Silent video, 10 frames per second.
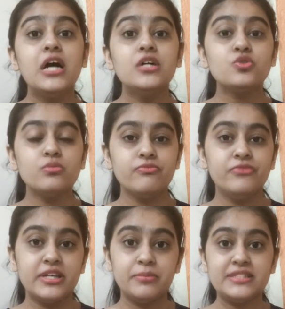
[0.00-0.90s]
So
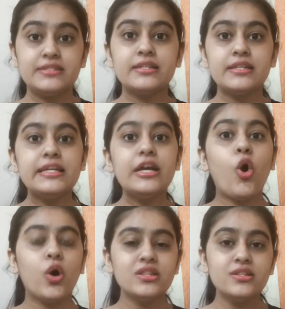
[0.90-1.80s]
basically
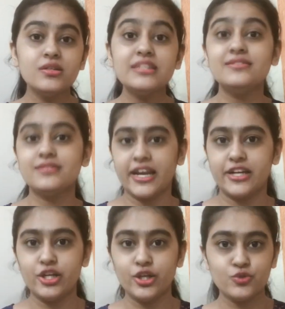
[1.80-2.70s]
all the
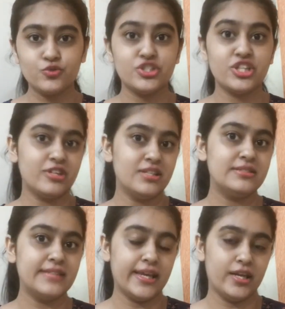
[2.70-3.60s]
insider news whichever
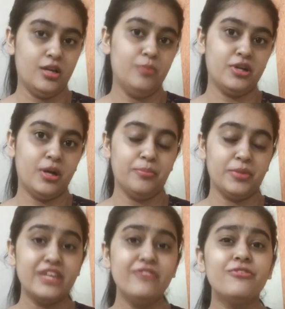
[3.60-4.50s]
is there in a
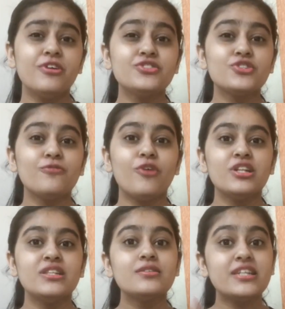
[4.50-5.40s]
company, first of
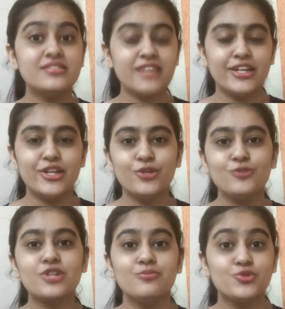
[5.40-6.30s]
all the insider
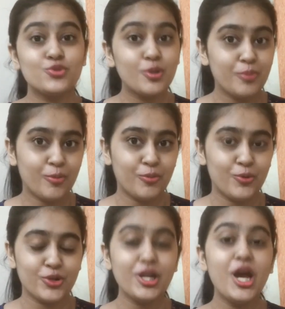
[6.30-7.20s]
news comes to the
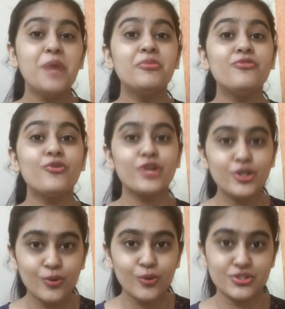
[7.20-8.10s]
promoter before
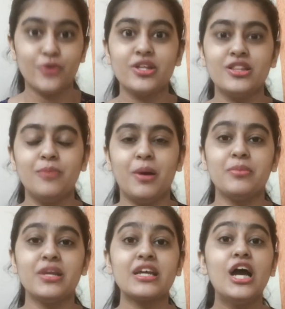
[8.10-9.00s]
it goes out in the
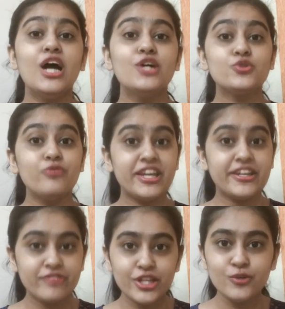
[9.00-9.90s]
public. So
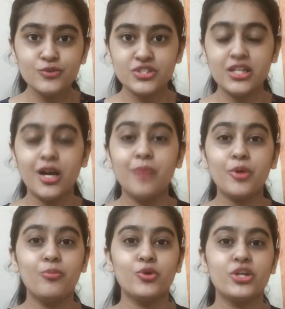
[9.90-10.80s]
whenever you see a
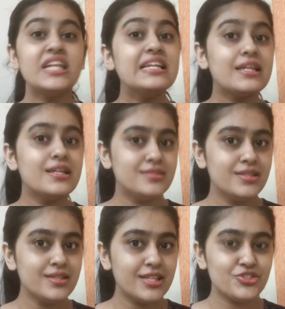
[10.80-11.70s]
promoter
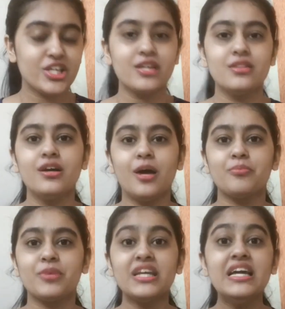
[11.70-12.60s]
increasing their stake in the company,